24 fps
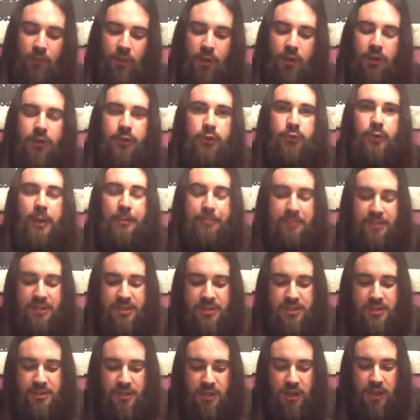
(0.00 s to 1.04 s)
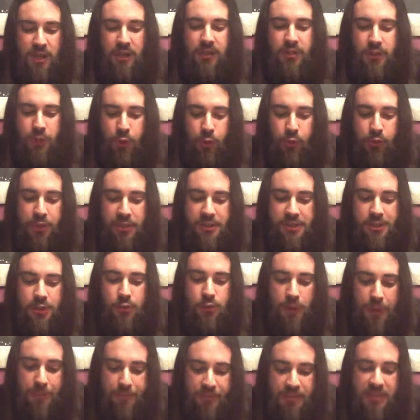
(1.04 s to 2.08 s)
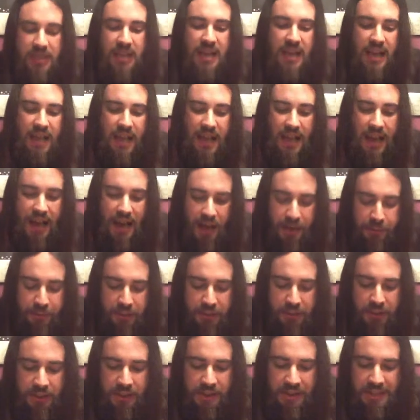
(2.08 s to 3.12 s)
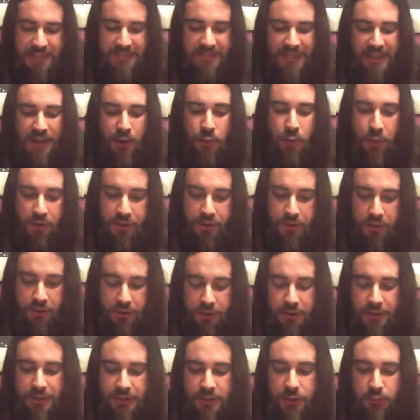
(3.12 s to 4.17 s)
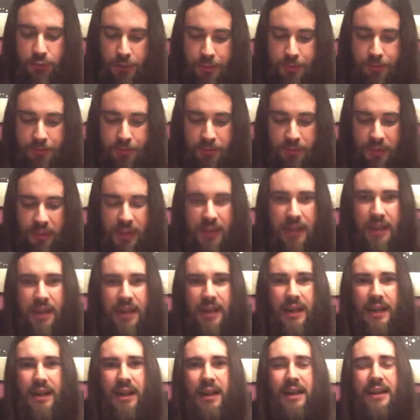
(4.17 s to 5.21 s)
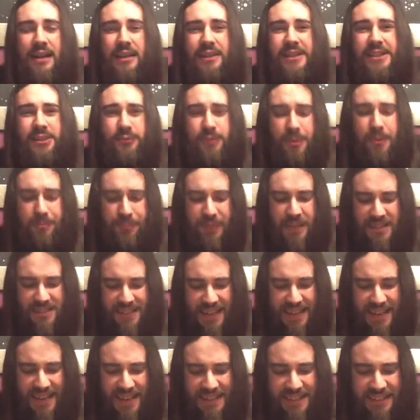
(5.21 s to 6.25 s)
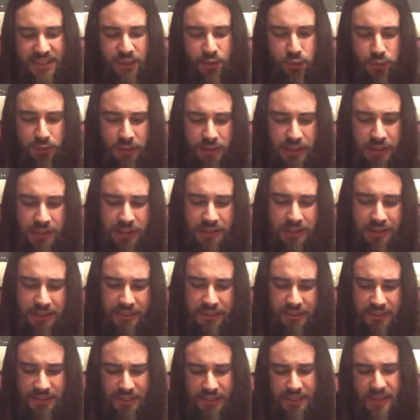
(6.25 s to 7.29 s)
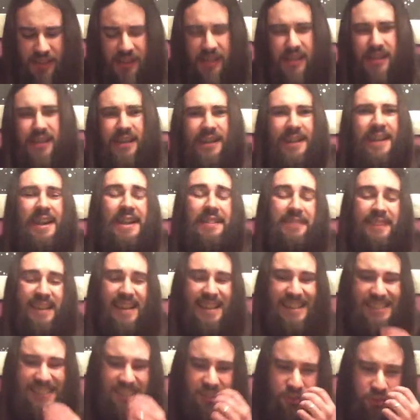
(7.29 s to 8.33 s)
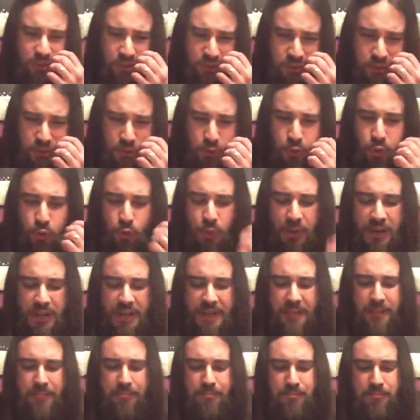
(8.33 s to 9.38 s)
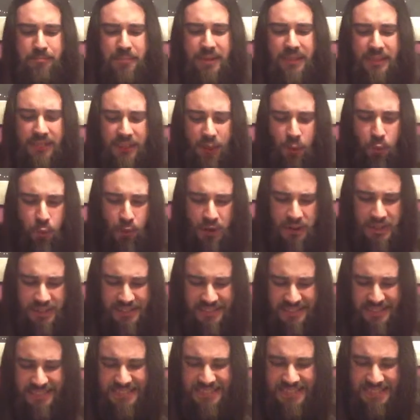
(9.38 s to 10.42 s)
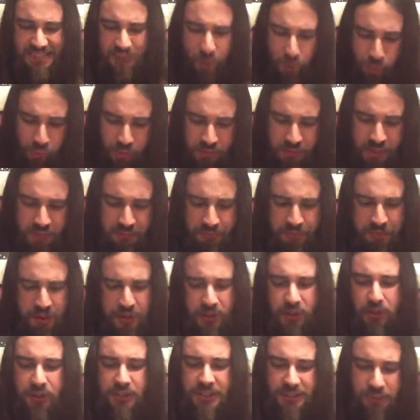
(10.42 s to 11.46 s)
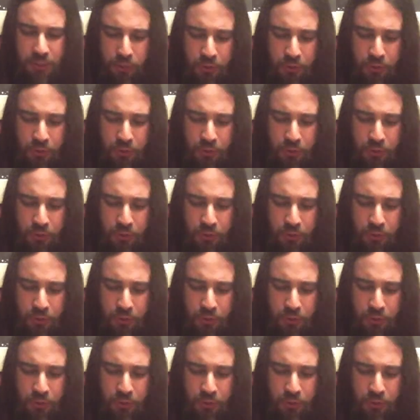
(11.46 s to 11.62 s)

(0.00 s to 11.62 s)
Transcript: scripts, so this script, I realized that I want to learn this script. This script ain't that easy to learn. It ain't that easy to read, but the words are so difficult